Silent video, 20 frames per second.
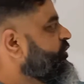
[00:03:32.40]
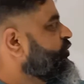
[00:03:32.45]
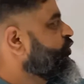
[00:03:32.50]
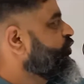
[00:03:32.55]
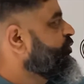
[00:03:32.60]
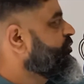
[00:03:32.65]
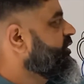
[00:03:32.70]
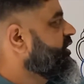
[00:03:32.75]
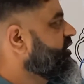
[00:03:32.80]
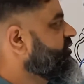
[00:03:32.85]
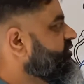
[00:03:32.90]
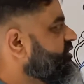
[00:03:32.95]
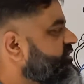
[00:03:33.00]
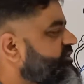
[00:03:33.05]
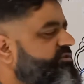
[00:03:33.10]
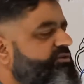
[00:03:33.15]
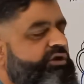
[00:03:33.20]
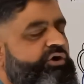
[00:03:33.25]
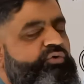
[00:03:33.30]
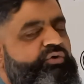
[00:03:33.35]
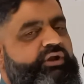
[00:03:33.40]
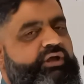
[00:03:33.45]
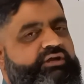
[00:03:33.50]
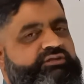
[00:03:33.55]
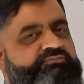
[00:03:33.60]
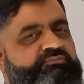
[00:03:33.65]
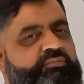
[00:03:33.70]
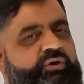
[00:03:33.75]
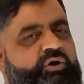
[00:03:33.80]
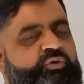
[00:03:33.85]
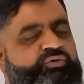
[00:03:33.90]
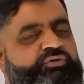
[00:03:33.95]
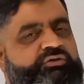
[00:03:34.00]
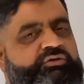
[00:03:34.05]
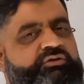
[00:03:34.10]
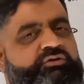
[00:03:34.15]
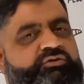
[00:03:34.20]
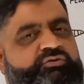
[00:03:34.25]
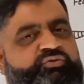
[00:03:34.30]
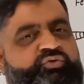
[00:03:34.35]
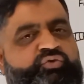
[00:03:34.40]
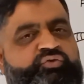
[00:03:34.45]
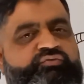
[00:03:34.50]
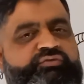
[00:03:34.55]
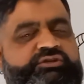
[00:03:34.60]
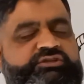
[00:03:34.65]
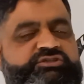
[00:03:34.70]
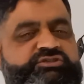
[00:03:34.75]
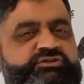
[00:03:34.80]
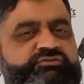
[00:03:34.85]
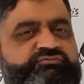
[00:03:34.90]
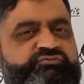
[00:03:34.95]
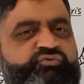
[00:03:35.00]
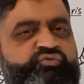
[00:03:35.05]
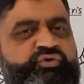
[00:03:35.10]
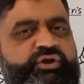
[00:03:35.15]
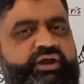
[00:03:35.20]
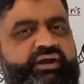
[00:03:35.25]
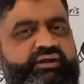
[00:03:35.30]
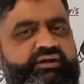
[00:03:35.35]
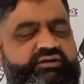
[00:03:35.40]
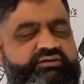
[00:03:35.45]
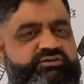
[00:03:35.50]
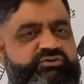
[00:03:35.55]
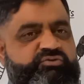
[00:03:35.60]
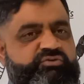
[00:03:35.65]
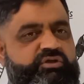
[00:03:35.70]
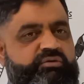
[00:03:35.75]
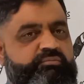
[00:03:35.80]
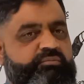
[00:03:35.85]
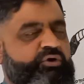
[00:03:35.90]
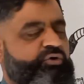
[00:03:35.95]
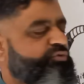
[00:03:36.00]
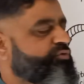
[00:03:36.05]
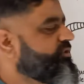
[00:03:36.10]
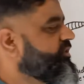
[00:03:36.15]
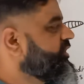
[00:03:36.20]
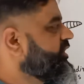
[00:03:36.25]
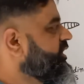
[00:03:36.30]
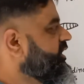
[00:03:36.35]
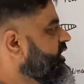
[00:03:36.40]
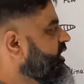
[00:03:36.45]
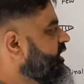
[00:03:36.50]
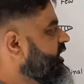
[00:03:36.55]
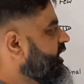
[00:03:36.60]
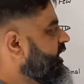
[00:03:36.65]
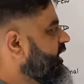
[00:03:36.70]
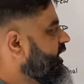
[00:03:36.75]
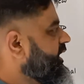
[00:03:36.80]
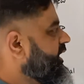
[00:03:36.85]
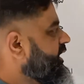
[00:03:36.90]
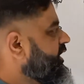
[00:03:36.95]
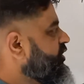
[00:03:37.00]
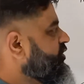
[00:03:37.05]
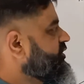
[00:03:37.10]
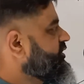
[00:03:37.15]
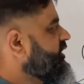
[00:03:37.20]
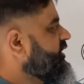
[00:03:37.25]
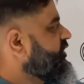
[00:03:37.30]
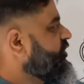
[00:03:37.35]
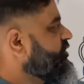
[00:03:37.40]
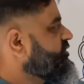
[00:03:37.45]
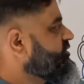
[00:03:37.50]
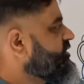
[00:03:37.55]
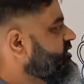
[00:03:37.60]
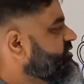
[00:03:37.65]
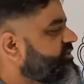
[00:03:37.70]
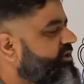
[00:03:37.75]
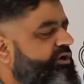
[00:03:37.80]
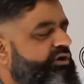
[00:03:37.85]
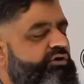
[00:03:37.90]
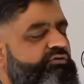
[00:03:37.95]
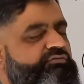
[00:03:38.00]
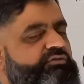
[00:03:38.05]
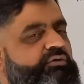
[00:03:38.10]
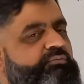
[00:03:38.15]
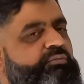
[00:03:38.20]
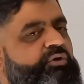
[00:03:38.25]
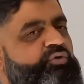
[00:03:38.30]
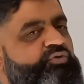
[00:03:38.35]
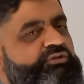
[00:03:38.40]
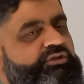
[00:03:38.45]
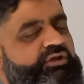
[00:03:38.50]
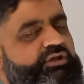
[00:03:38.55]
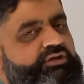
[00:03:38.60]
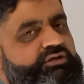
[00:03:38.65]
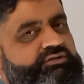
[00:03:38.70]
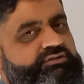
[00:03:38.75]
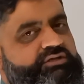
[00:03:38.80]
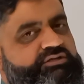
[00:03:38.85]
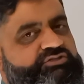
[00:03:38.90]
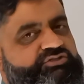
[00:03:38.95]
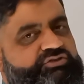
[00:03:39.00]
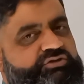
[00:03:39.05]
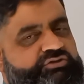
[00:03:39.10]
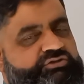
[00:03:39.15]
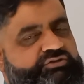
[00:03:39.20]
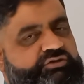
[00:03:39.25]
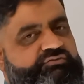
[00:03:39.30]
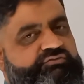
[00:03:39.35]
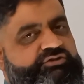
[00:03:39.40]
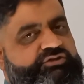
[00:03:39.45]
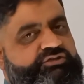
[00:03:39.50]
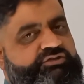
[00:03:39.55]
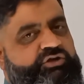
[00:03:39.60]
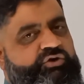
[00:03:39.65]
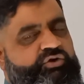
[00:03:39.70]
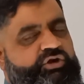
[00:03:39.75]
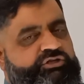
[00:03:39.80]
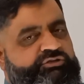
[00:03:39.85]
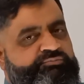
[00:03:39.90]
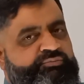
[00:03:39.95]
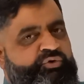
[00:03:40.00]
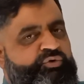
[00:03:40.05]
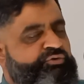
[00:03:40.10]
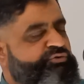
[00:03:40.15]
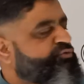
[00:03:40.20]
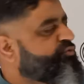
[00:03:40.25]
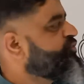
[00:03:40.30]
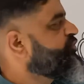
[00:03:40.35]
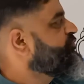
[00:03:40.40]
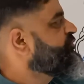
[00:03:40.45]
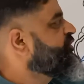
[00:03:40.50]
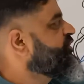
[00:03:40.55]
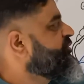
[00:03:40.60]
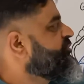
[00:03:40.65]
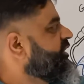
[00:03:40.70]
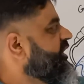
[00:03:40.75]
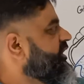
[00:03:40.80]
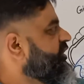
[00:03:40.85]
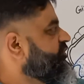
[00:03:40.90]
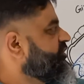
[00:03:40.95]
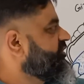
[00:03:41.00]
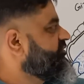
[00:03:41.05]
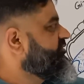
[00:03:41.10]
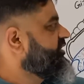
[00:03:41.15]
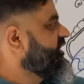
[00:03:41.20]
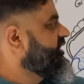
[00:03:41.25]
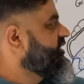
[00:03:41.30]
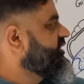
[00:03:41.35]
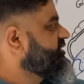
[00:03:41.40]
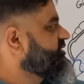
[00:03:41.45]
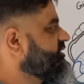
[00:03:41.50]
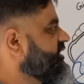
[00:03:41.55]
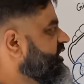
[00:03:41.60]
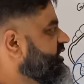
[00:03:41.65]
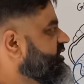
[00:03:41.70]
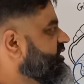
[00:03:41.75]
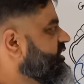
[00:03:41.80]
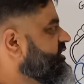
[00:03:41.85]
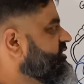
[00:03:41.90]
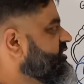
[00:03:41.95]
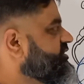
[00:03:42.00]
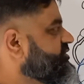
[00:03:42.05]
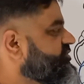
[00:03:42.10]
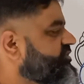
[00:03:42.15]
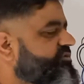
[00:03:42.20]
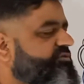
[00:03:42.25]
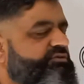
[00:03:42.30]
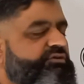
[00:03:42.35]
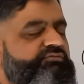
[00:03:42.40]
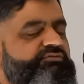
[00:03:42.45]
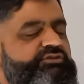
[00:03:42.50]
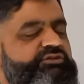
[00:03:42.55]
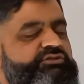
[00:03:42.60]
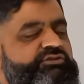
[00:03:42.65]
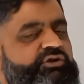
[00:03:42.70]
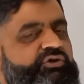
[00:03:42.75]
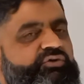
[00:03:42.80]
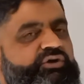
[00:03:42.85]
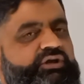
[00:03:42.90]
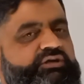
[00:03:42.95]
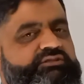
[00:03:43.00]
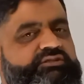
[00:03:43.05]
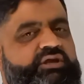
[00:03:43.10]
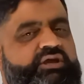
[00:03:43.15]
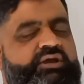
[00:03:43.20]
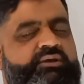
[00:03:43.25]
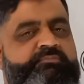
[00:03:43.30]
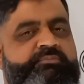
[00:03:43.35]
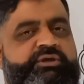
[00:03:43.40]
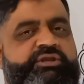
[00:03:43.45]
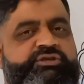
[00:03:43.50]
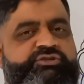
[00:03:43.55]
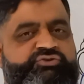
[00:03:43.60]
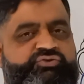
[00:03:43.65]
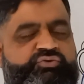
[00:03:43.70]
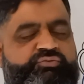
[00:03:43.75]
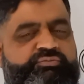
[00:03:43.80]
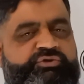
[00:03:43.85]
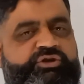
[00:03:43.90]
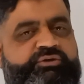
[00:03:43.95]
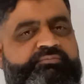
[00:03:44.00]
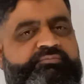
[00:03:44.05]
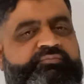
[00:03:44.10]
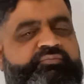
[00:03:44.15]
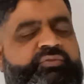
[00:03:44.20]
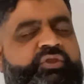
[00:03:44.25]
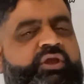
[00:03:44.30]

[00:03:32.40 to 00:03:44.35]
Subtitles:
an opening which is known as mouth, through which food enters into the mouth. And on the dorsal side of the mouth, there is a structure which is known as prostomium, and on the ventral side, there is a structure which is known as peristomium.